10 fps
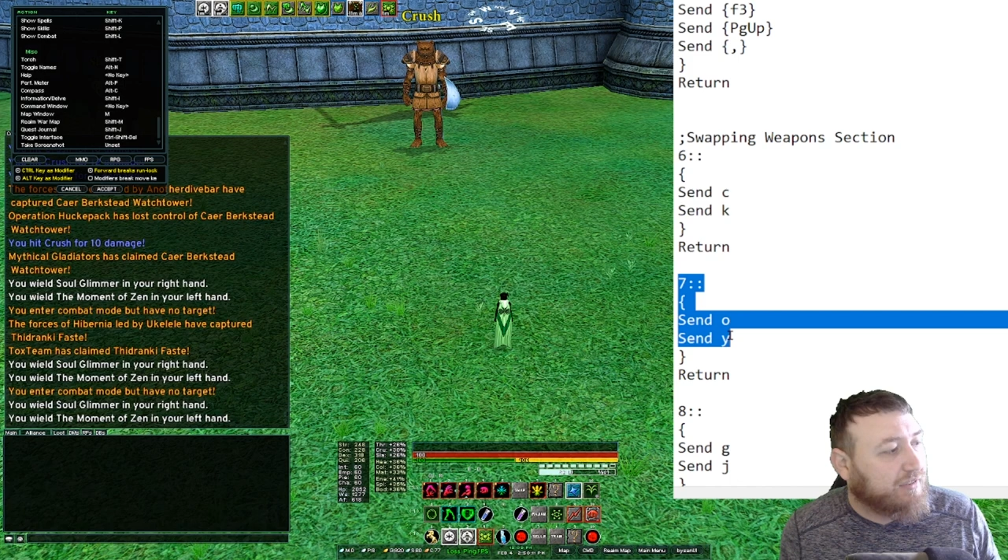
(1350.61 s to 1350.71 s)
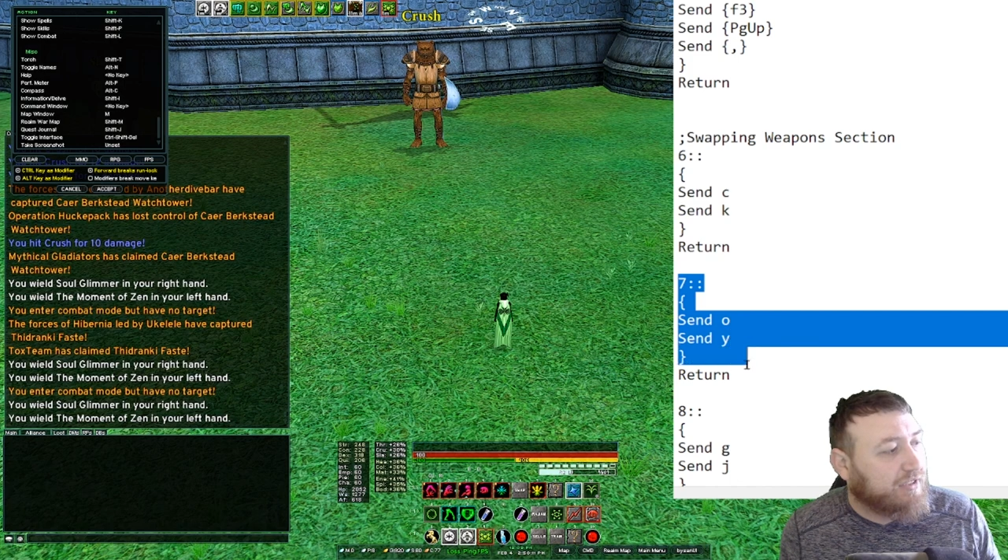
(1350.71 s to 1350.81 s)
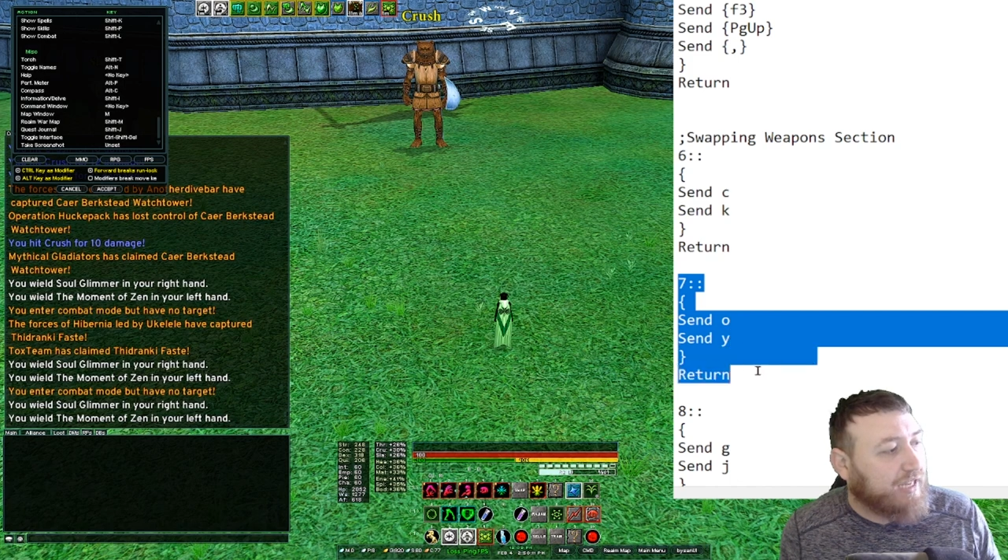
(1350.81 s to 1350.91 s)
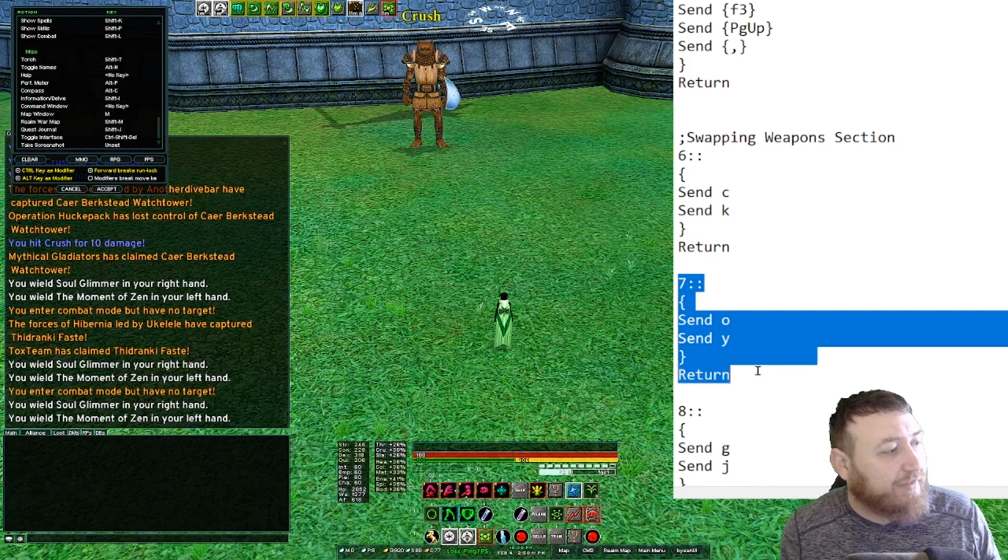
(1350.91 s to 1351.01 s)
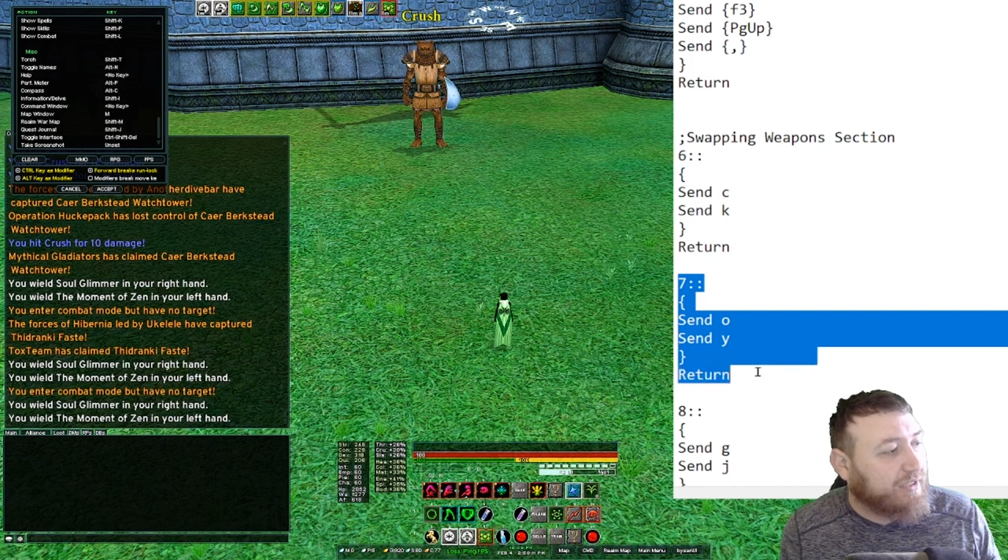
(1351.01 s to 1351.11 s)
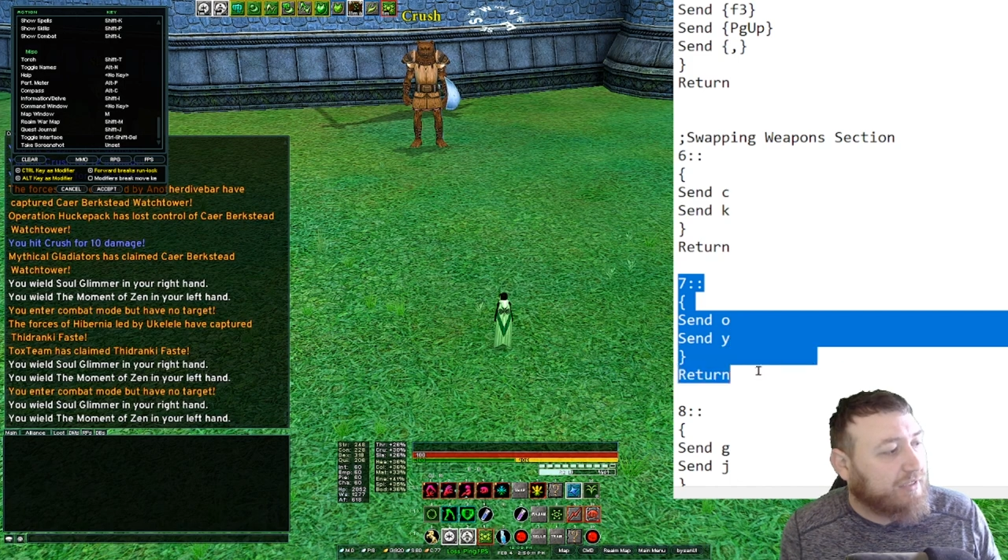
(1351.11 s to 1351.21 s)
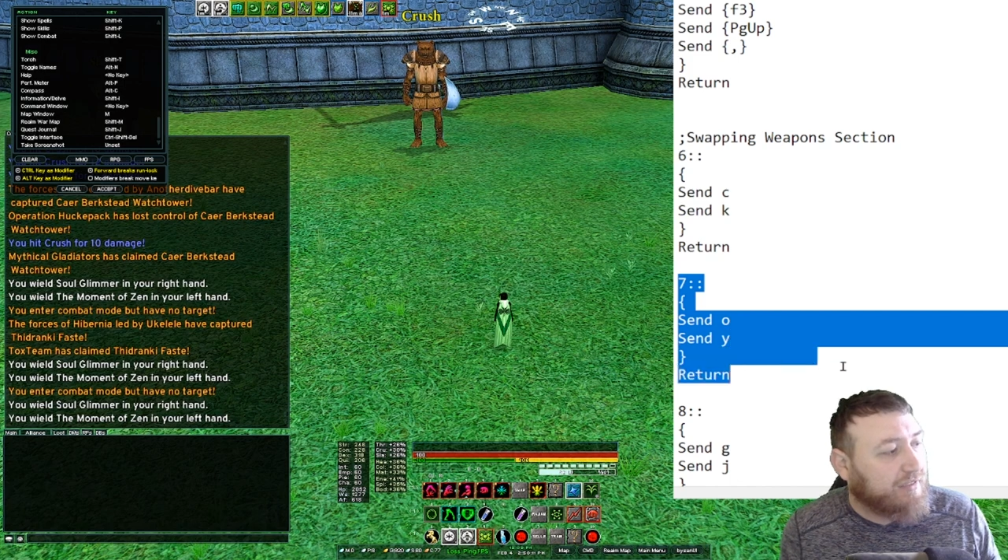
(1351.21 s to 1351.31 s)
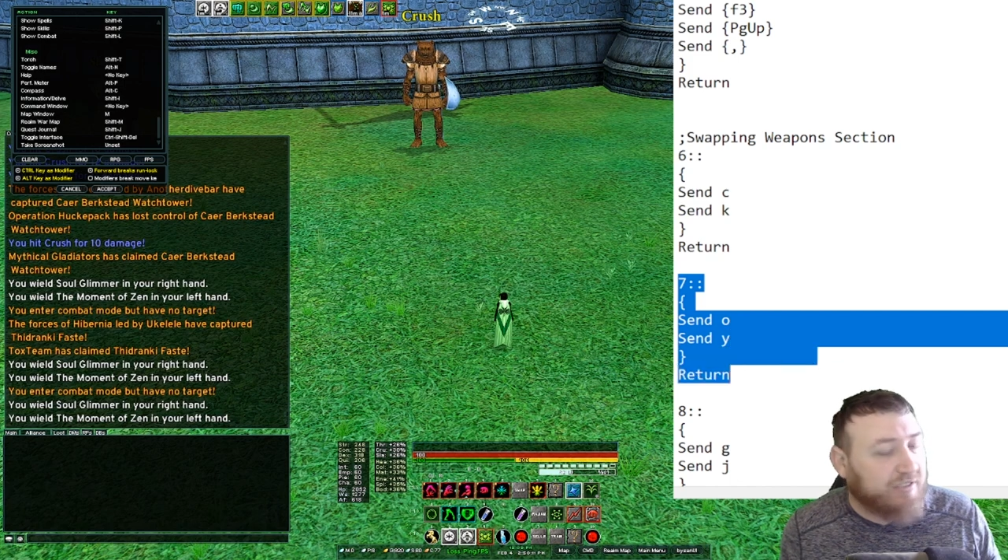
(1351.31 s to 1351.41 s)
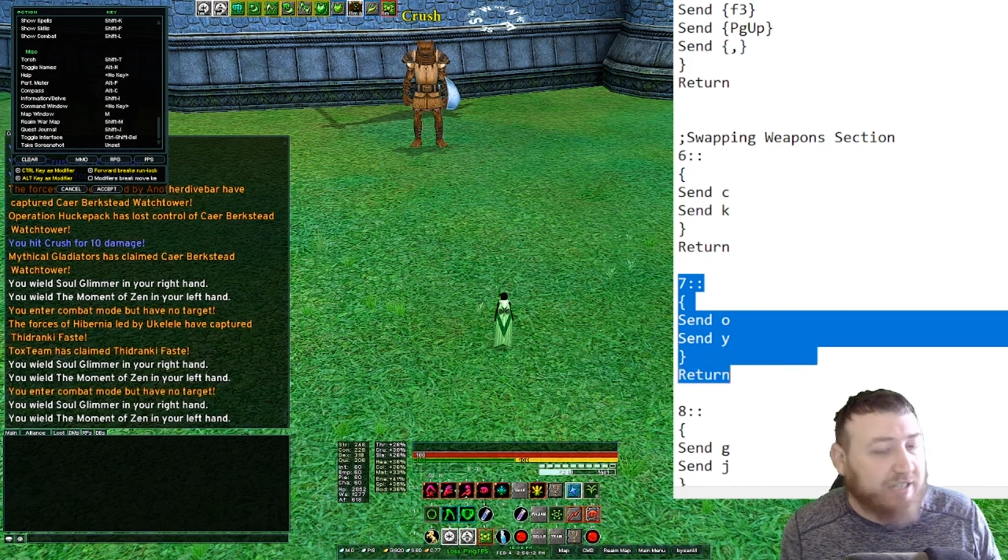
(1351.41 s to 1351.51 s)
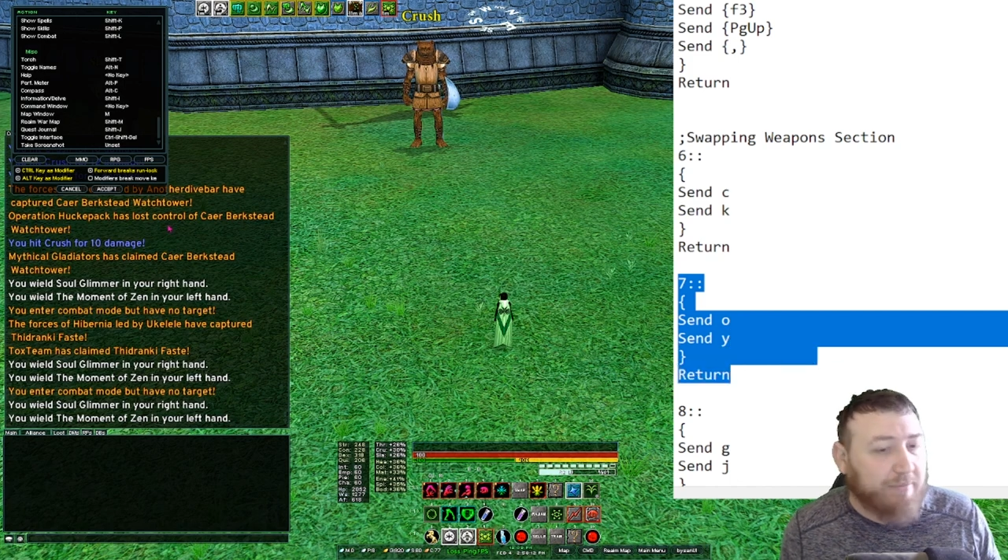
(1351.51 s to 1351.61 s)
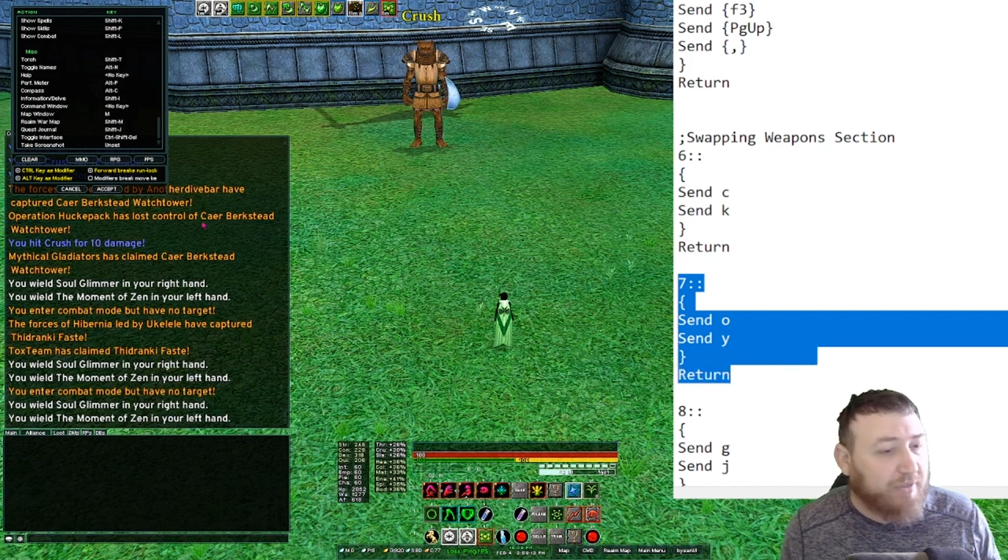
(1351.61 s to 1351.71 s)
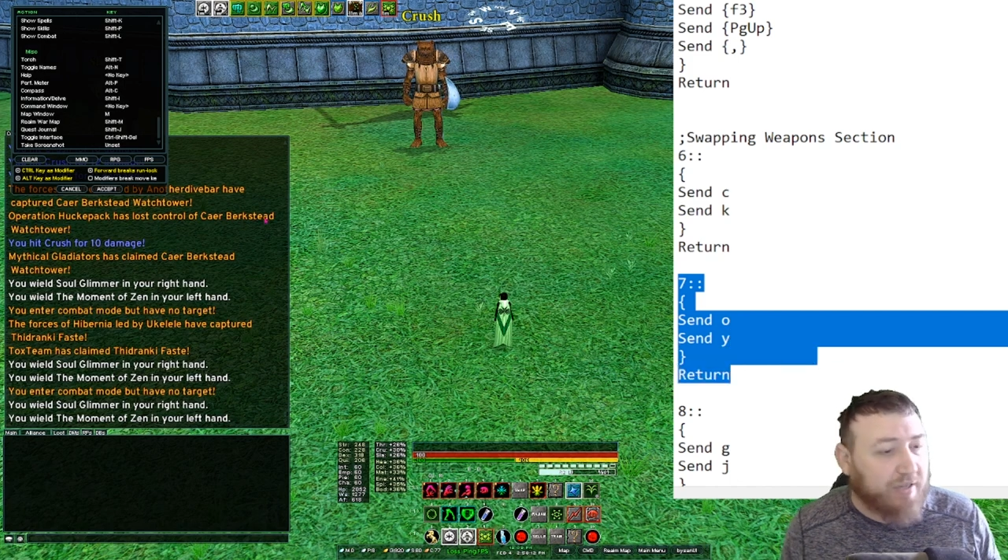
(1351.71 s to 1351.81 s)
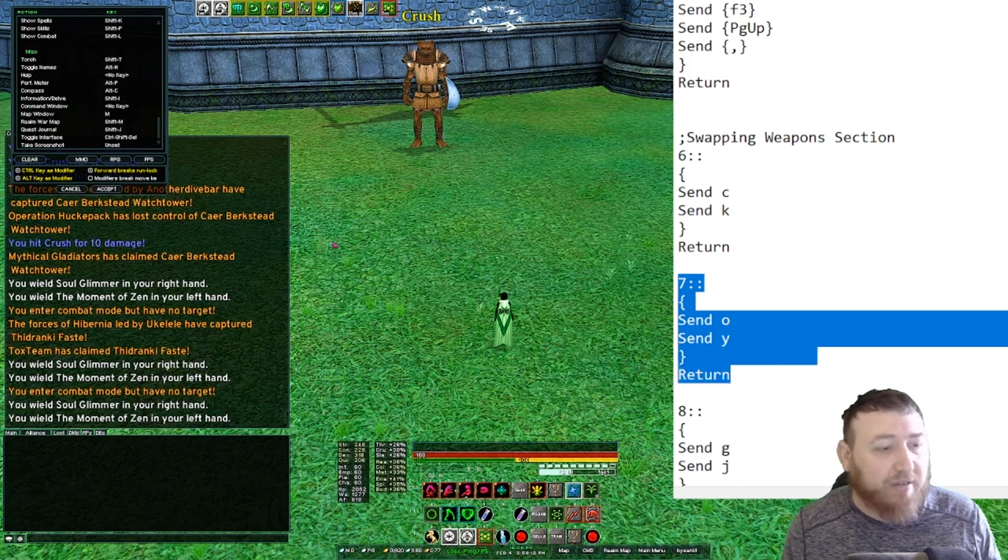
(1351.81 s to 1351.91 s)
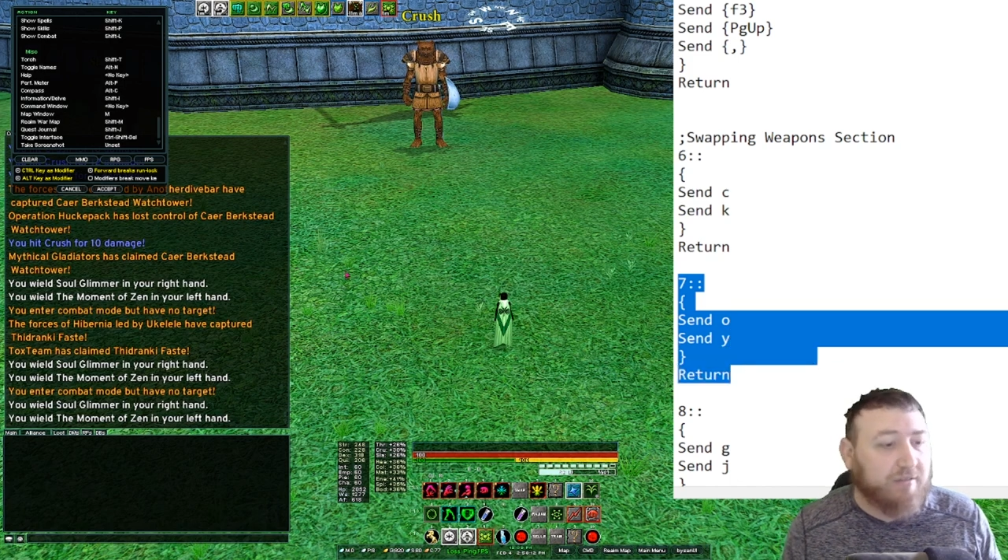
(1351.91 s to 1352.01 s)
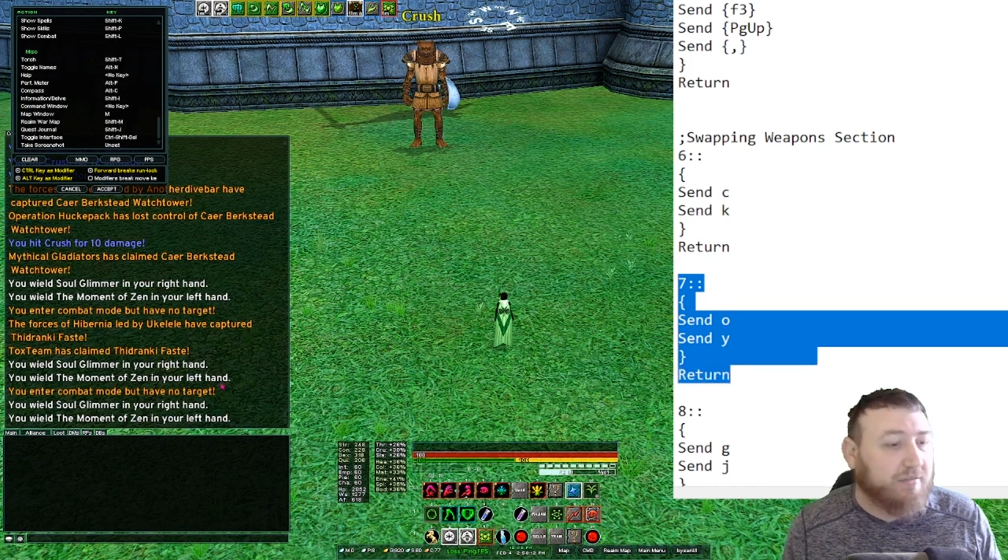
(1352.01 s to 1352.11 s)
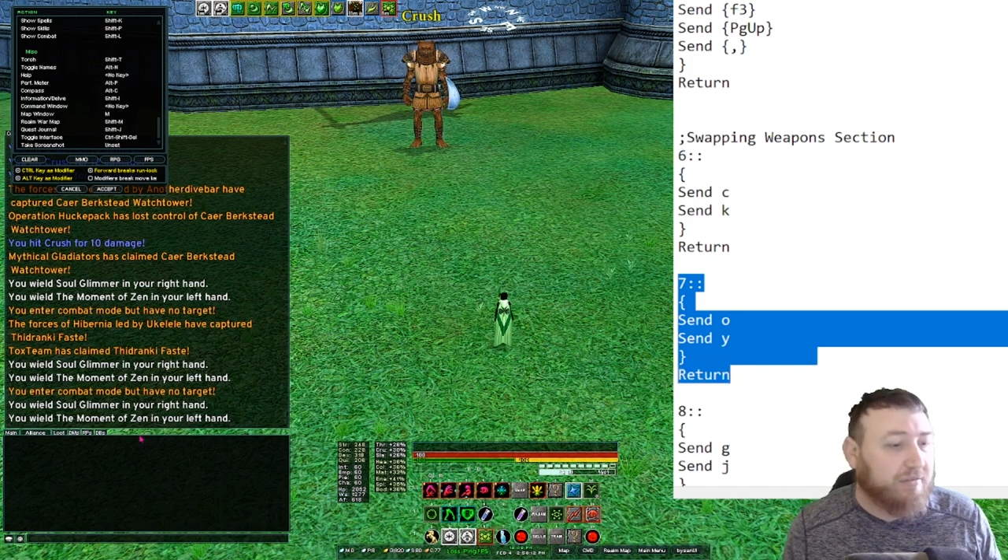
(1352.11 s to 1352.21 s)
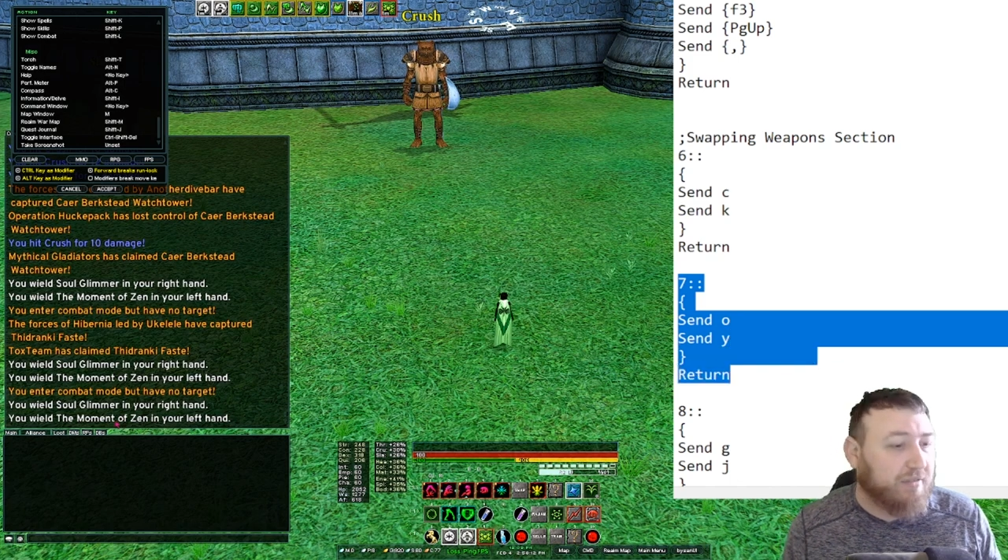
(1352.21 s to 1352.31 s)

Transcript: Seven, same thing.